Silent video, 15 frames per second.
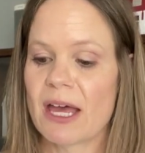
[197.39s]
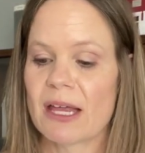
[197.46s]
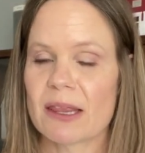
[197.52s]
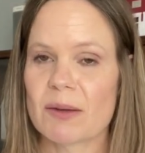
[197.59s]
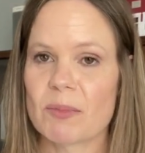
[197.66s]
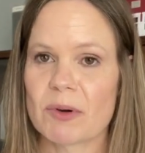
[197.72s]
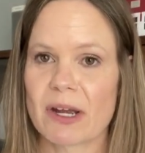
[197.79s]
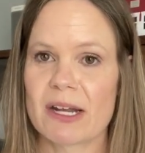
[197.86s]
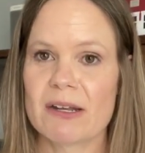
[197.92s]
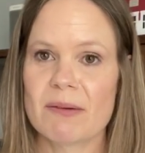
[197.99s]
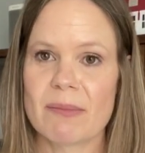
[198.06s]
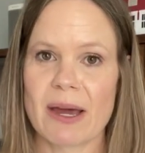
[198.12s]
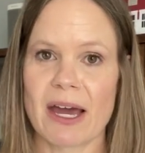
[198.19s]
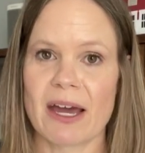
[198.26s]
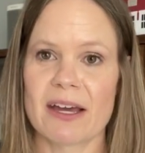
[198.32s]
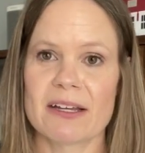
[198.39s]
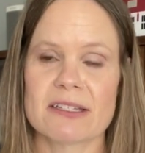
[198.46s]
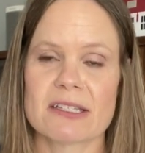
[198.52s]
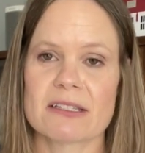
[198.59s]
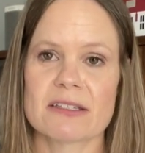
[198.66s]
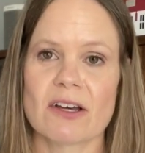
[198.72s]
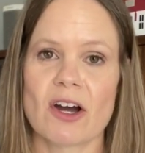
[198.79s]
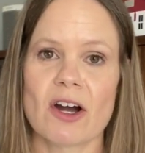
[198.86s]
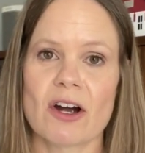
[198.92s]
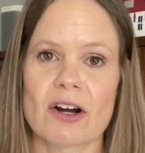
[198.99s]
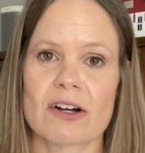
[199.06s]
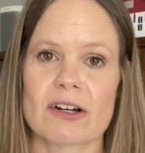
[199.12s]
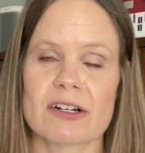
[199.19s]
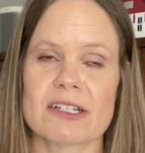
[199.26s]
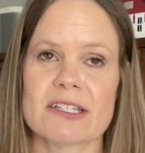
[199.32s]
The brand new mat, that's the
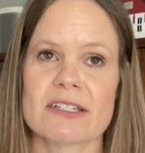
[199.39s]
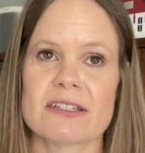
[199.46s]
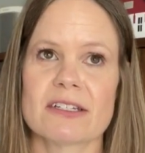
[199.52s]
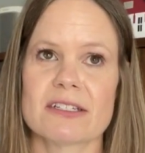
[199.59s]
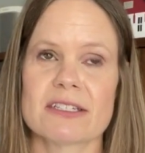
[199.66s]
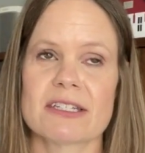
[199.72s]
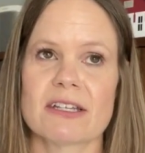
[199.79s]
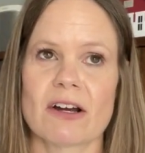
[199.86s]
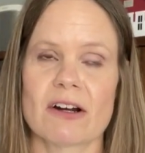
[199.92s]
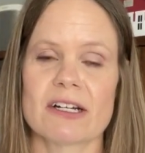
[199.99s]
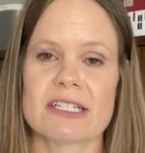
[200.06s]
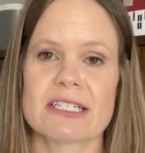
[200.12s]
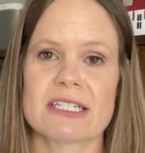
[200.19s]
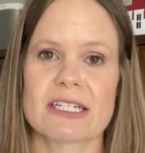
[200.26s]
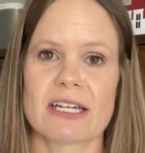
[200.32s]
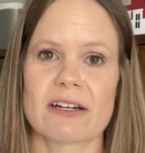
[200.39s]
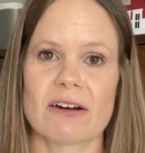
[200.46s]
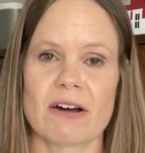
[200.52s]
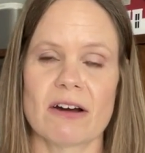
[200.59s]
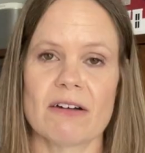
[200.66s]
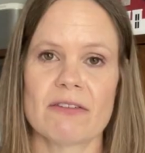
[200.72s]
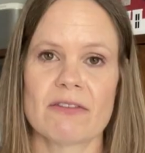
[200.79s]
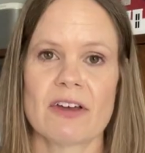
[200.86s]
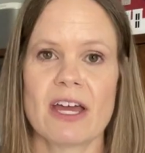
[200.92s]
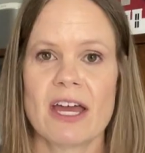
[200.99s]
hardest to get off.